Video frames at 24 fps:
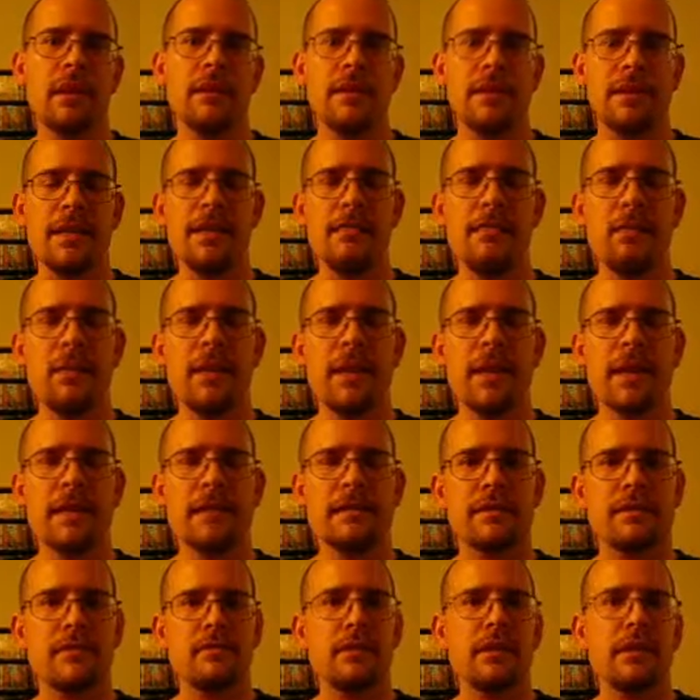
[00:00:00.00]
The
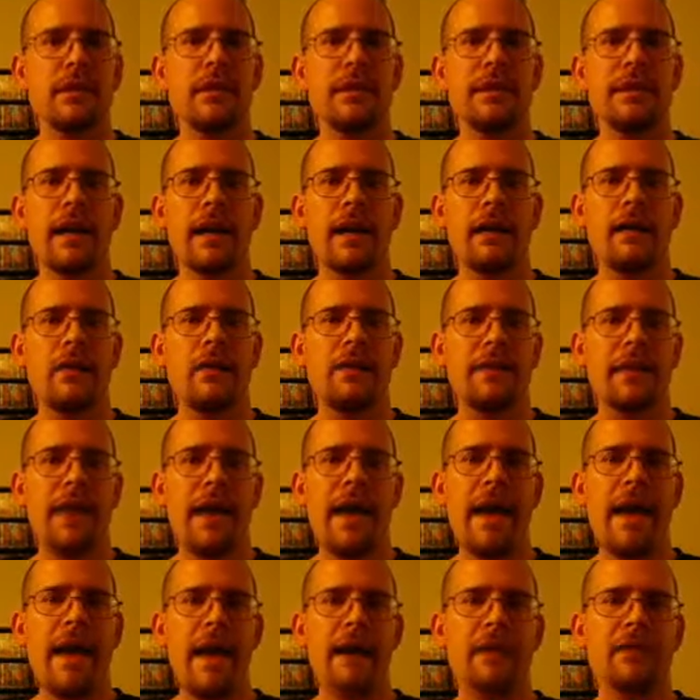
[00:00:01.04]
implants are really not good to
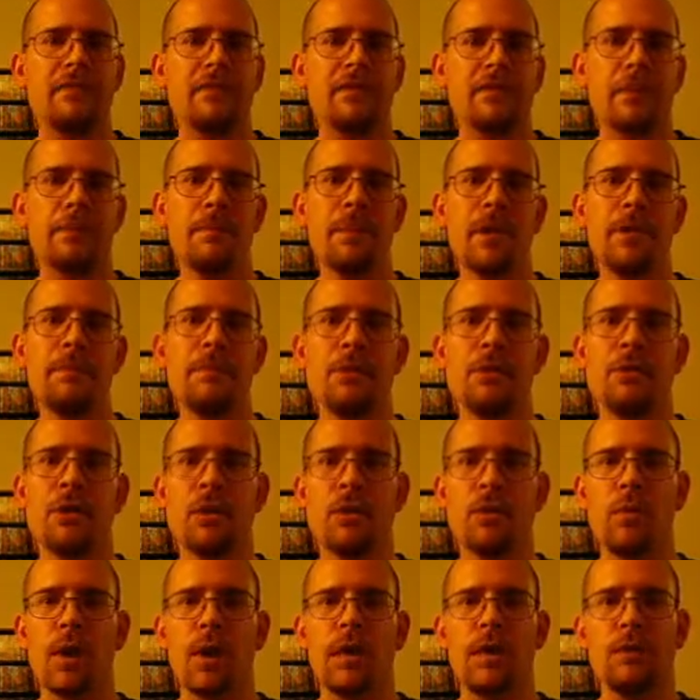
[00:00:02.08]
have. Some people
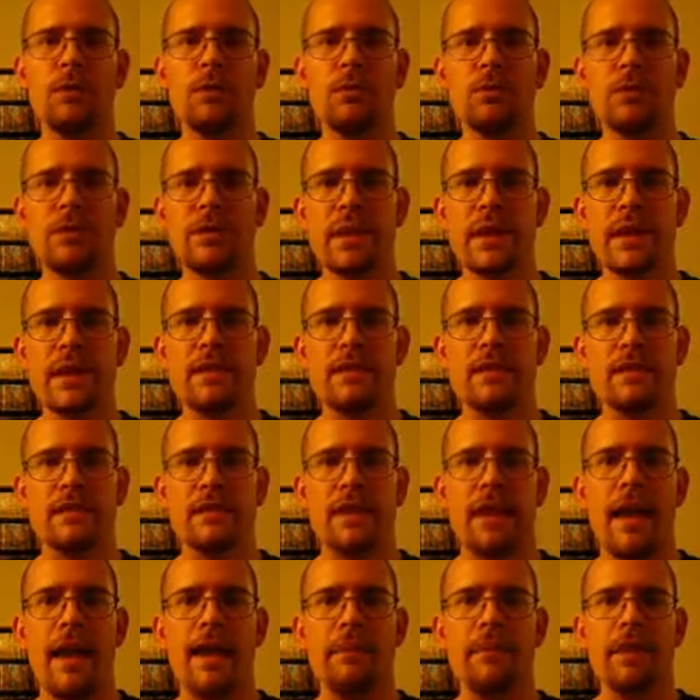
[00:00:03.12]
don't want to lose theirs because
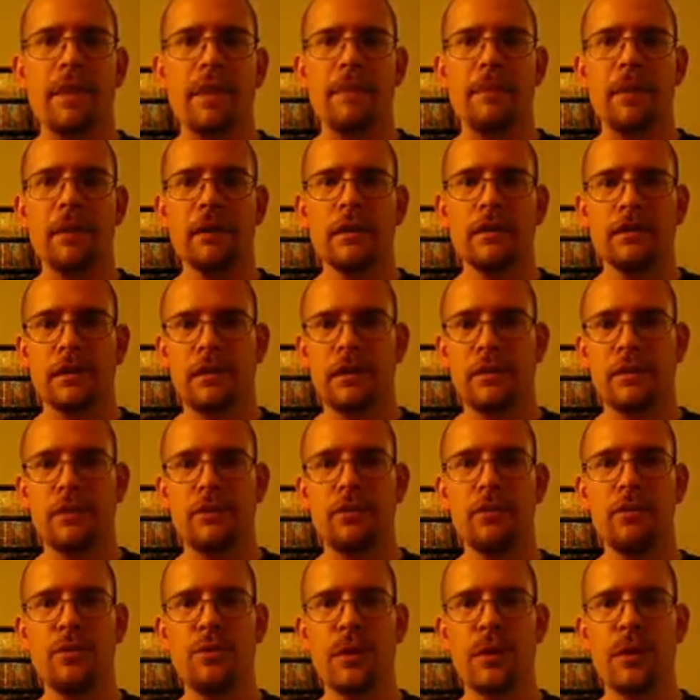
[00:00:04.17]
they have the ability to
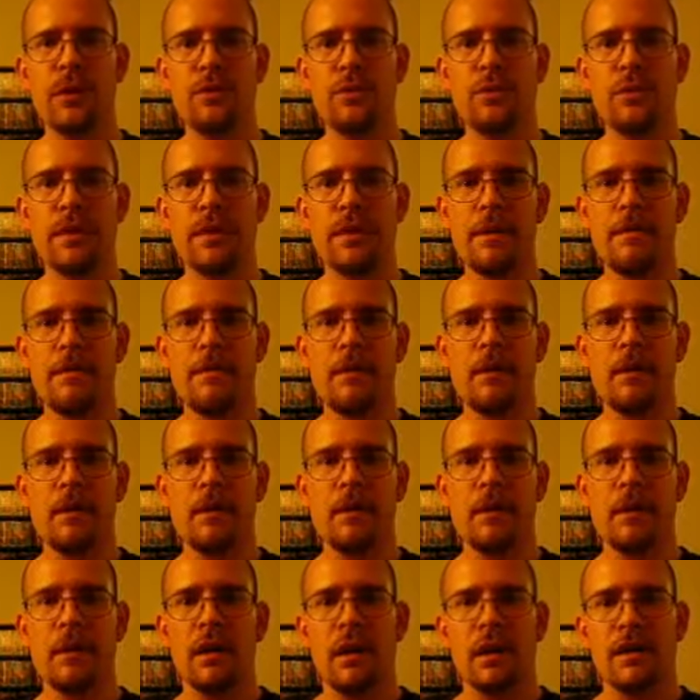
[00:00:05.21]
do things with them.
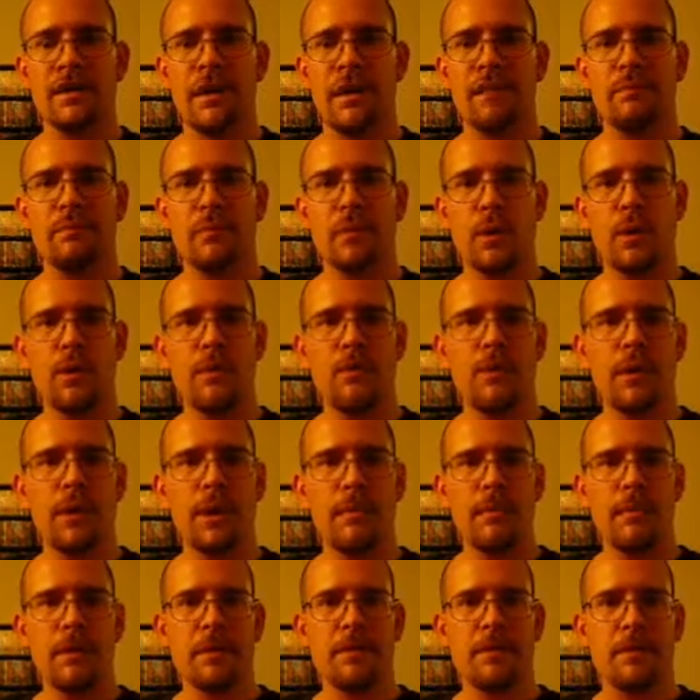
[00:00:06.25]
They've
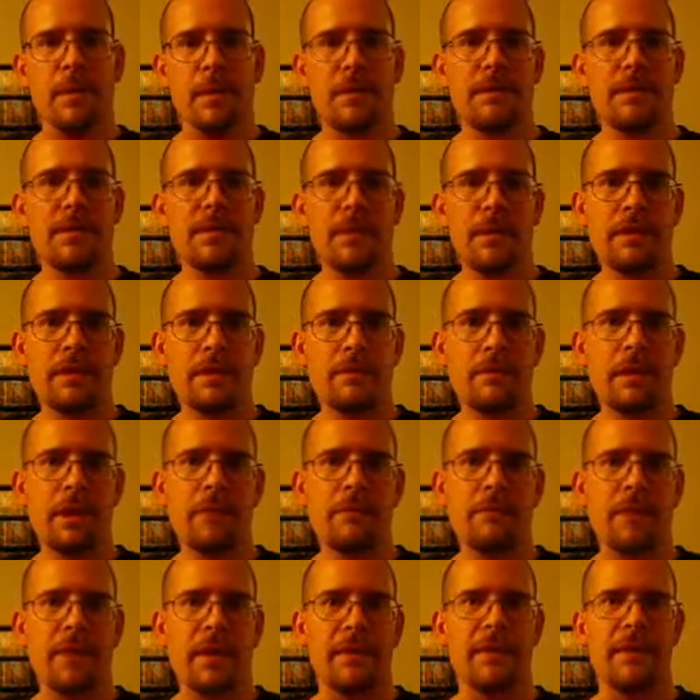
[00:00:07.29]
programmed them, they've set them
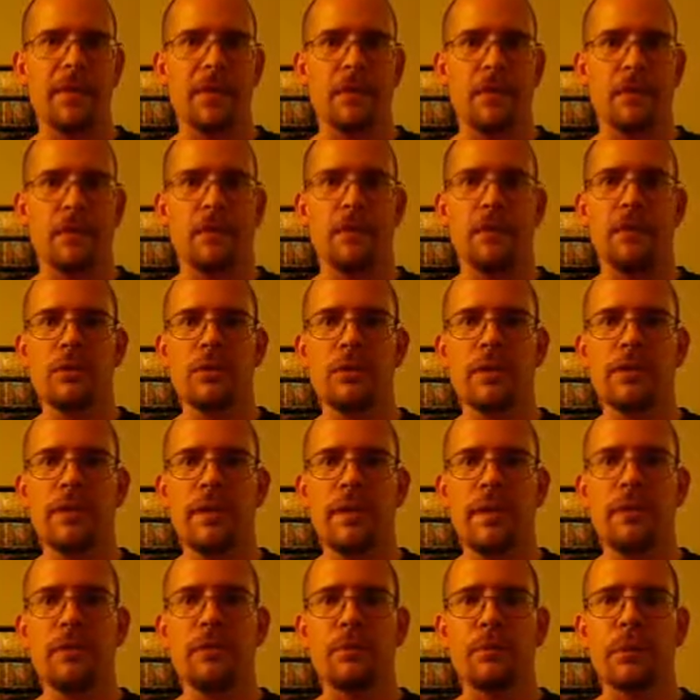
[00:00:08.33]
up, they've got their own
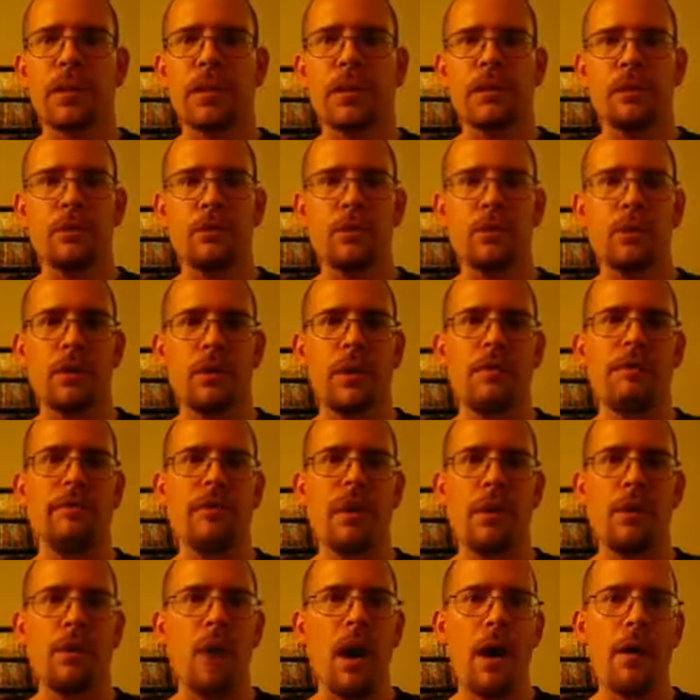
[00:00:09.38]
slaves where they can do whatever
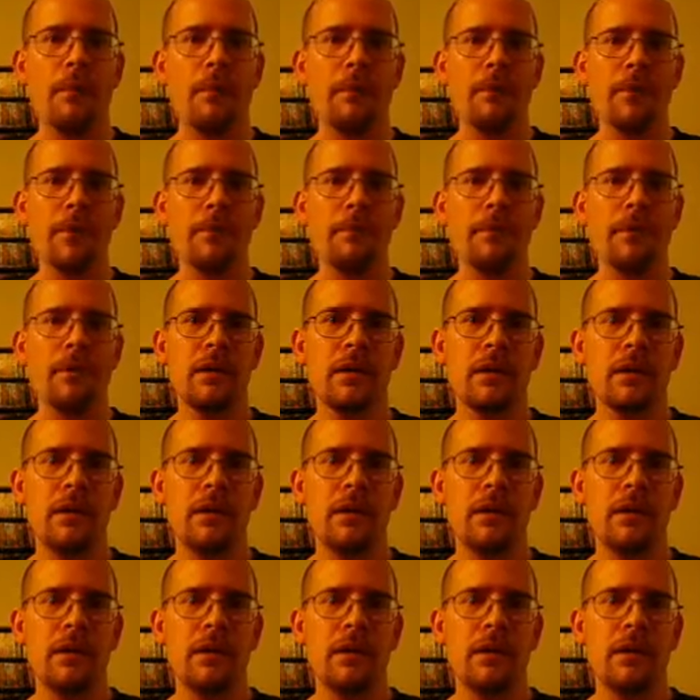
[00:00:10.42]
they want with them.